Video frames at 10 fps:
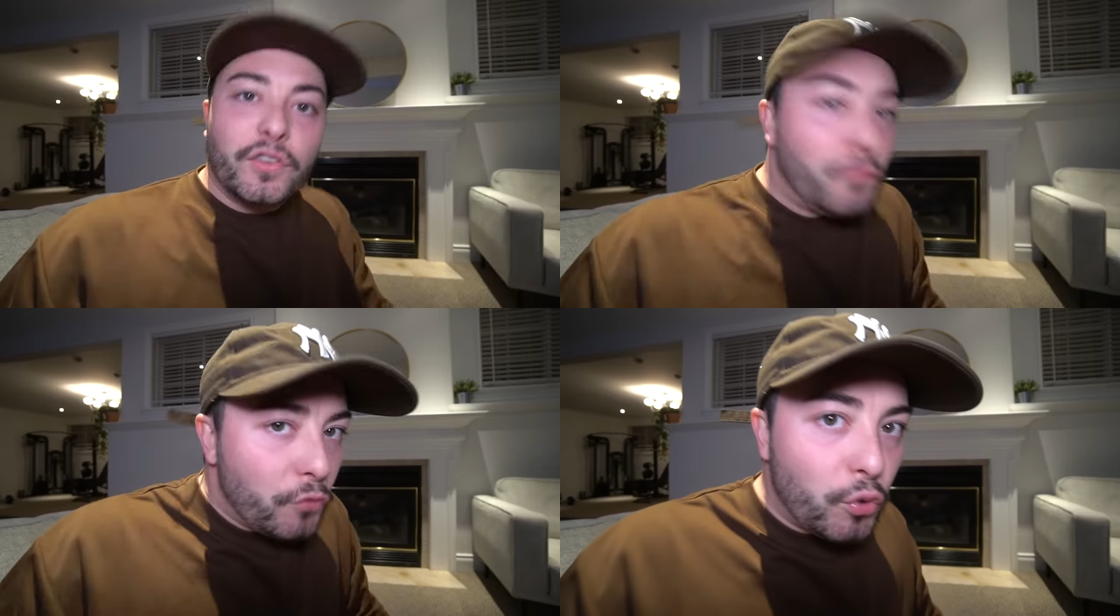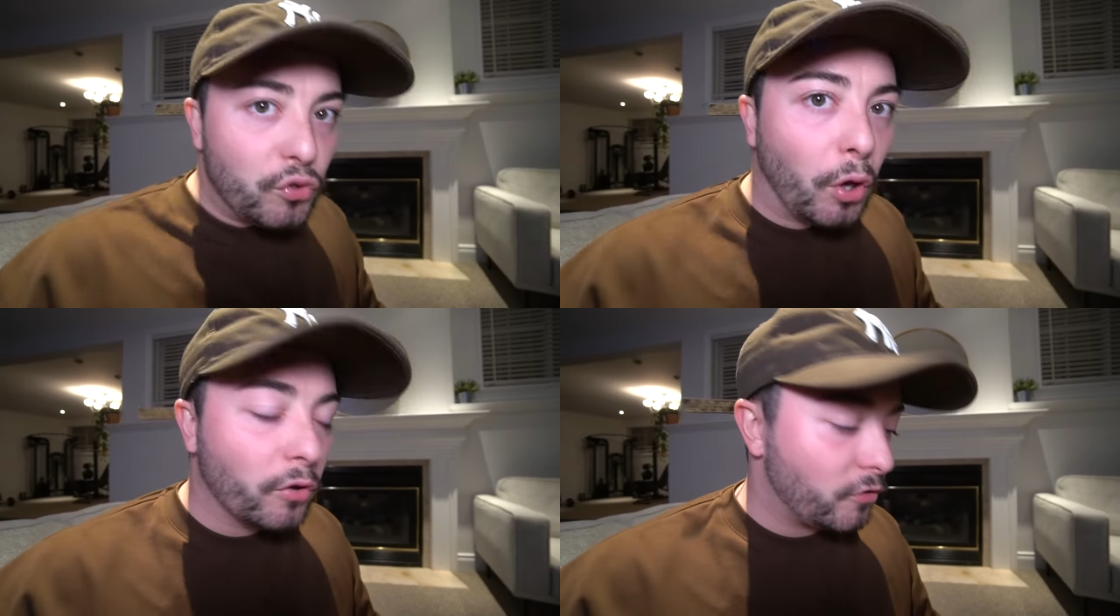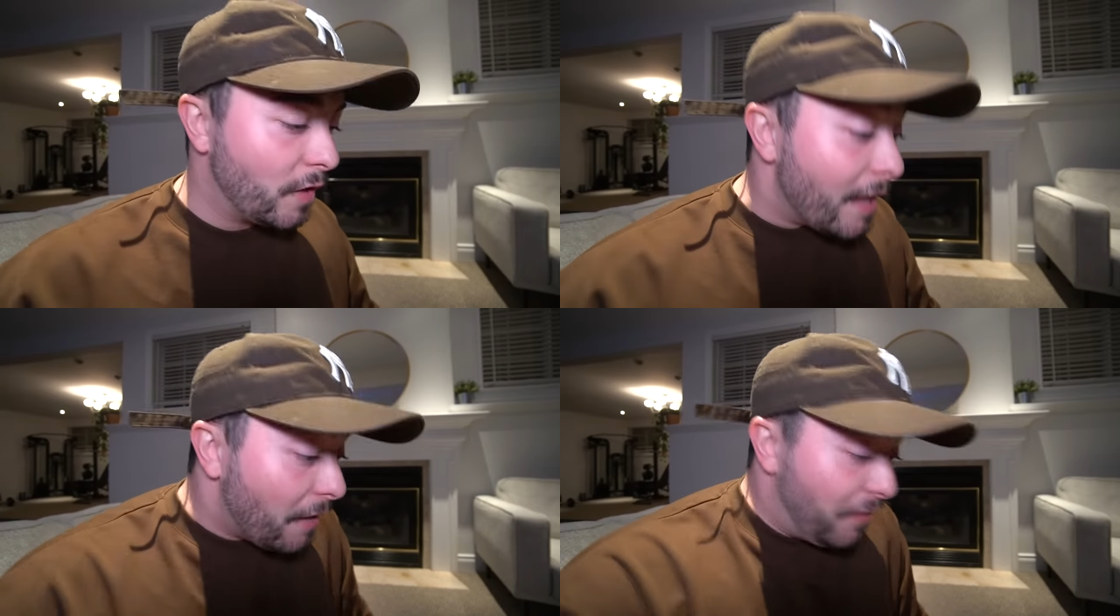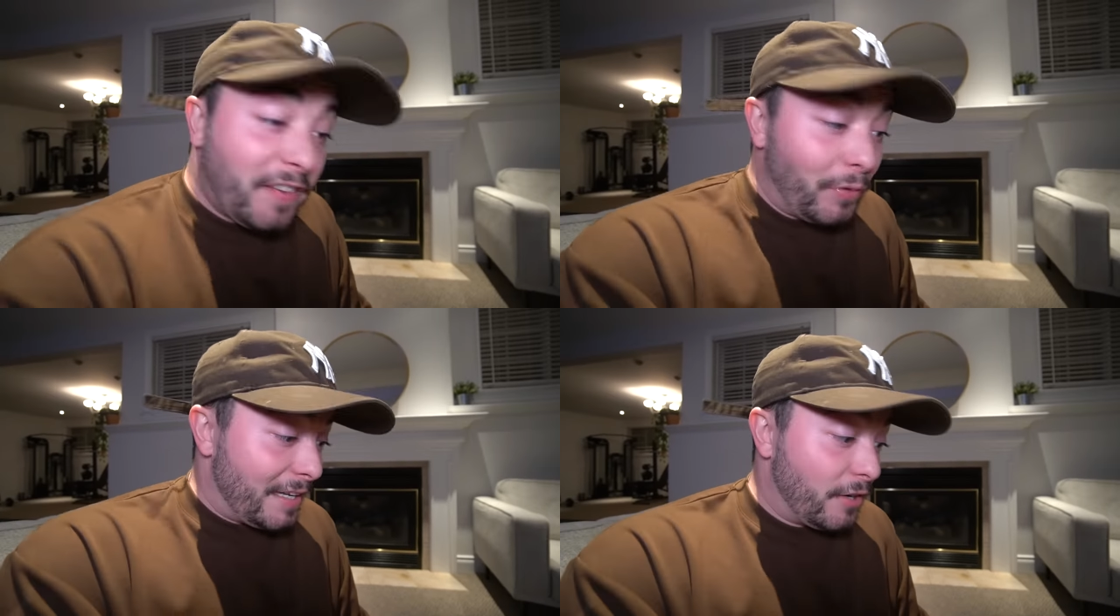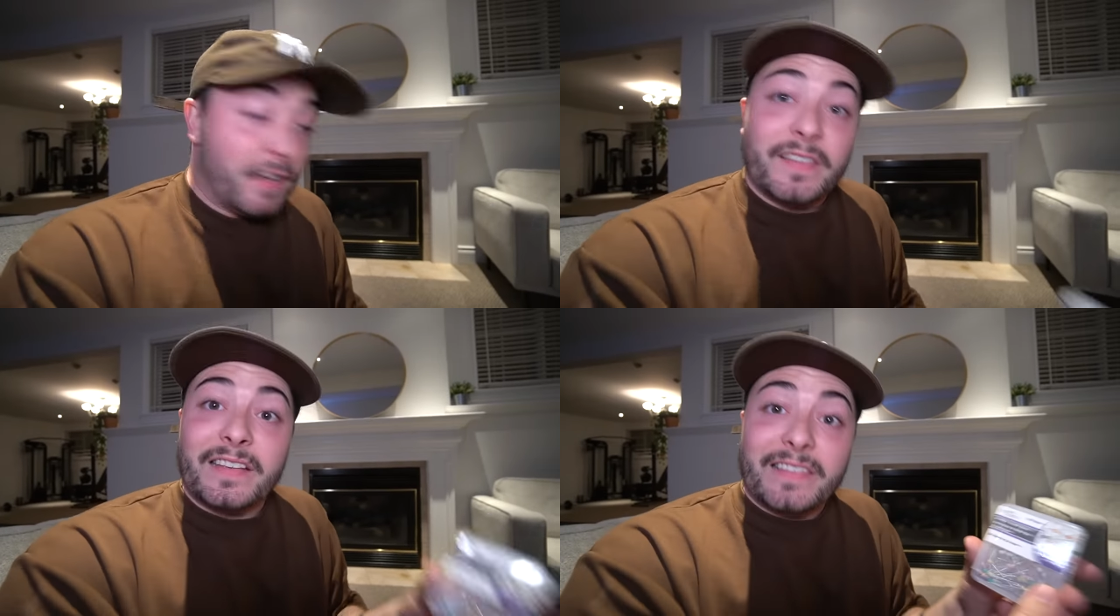to voodoo dolls. This right here
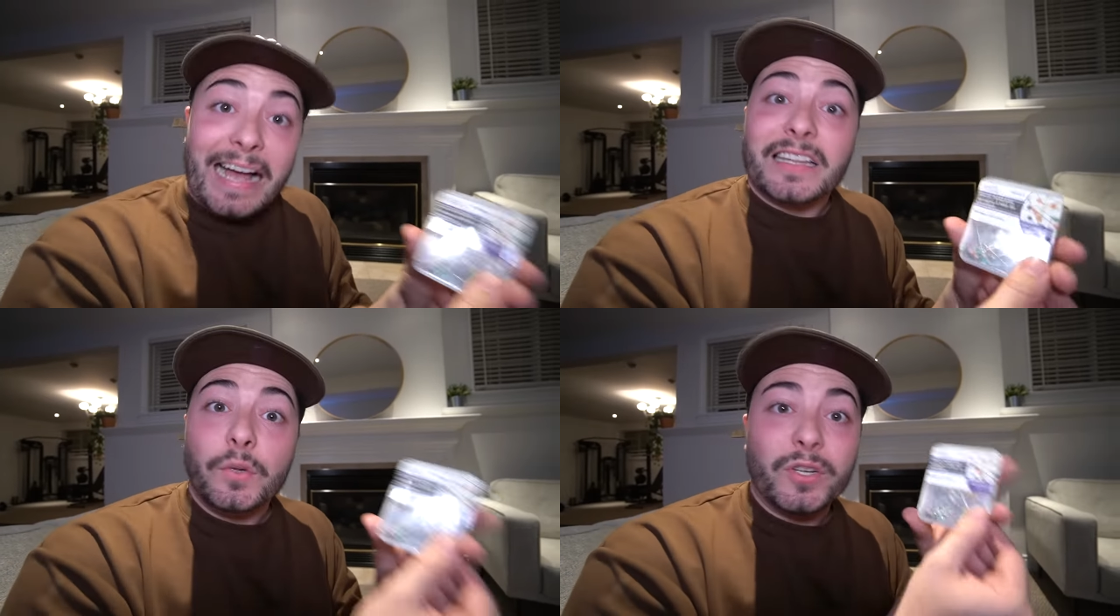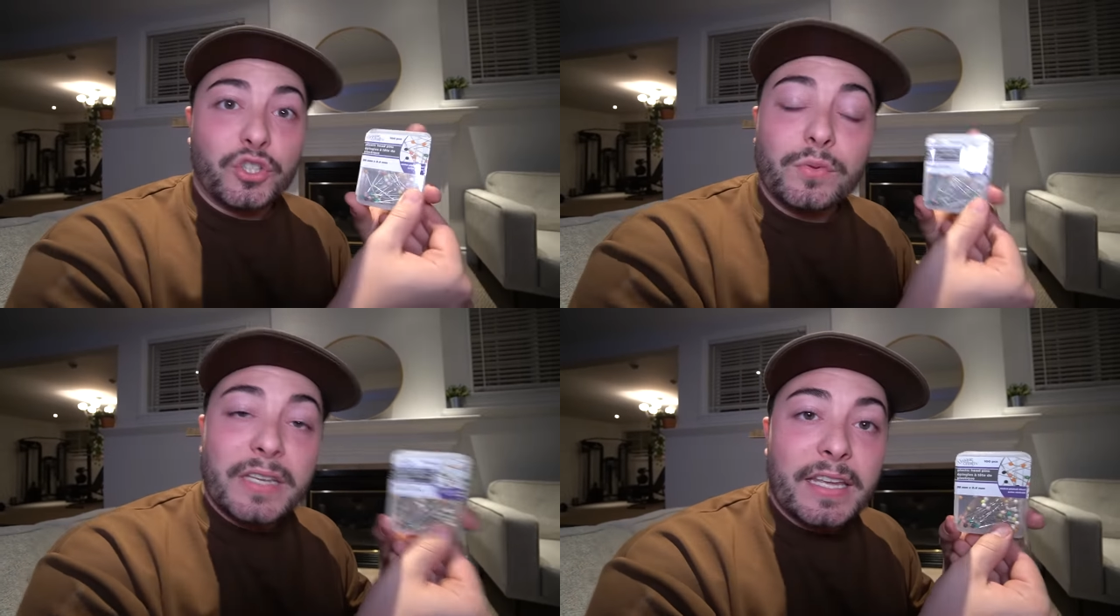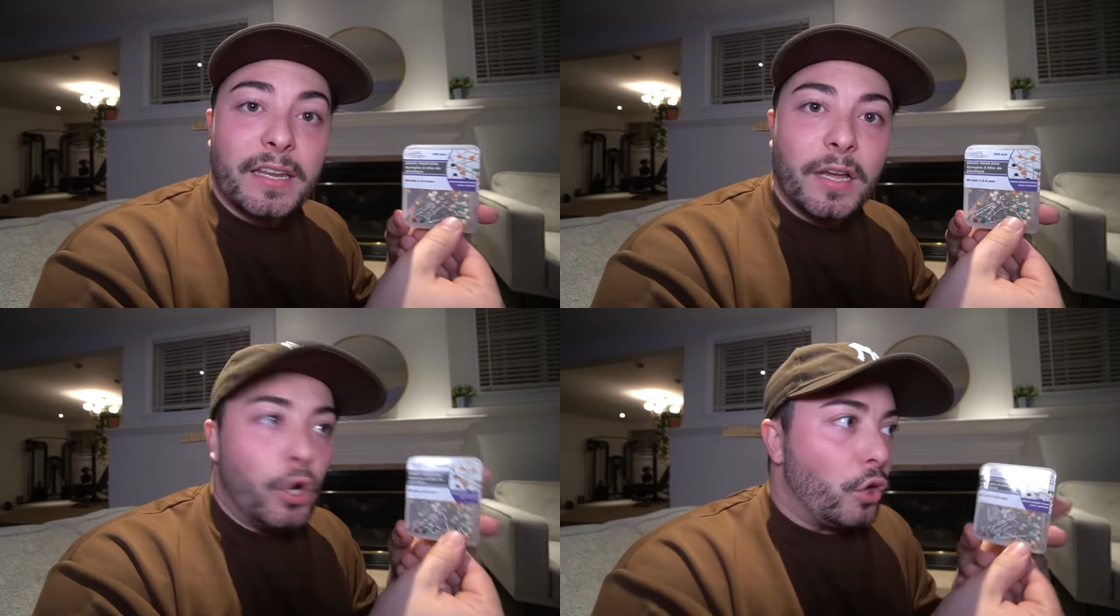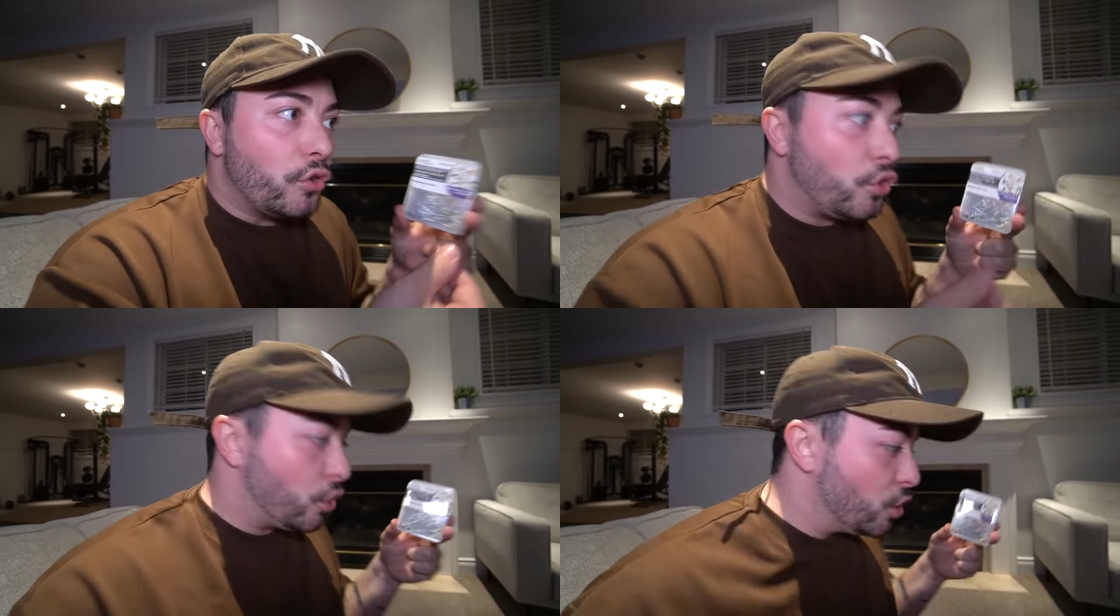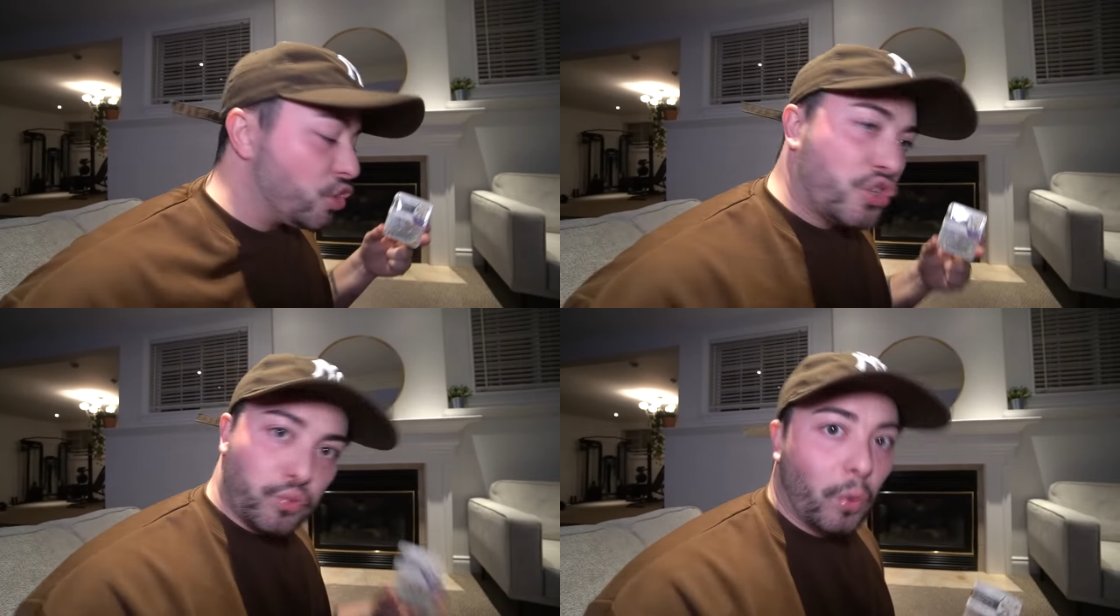is exactly what you need to
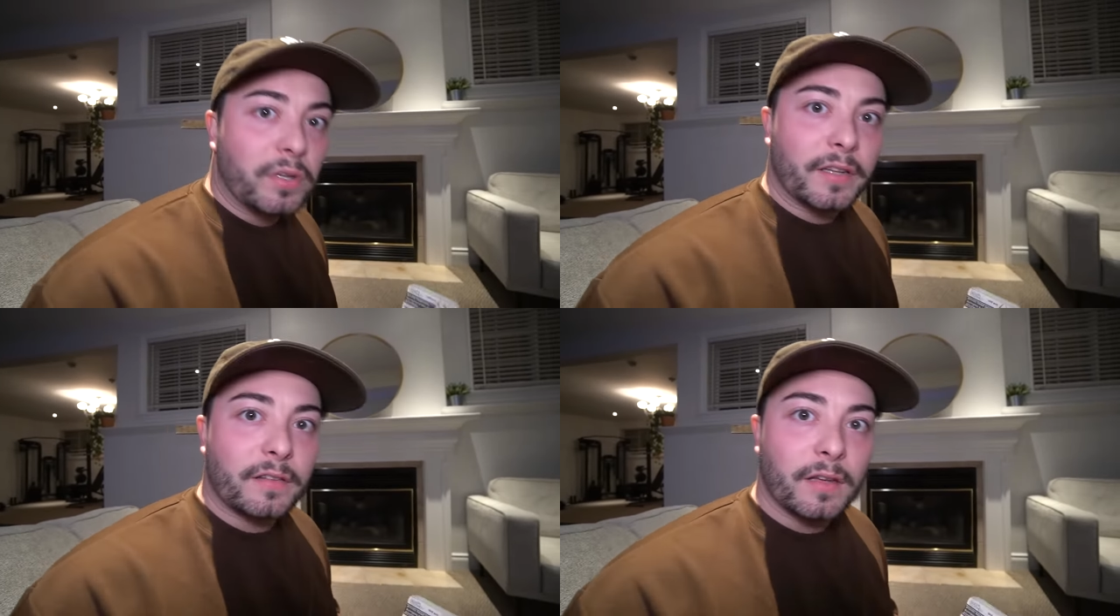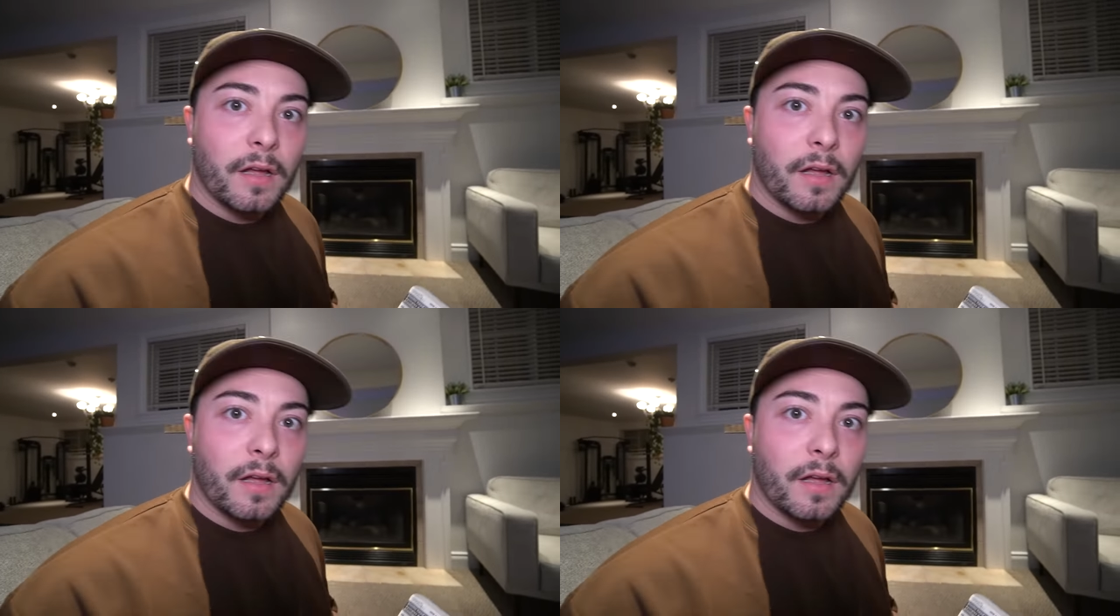control it.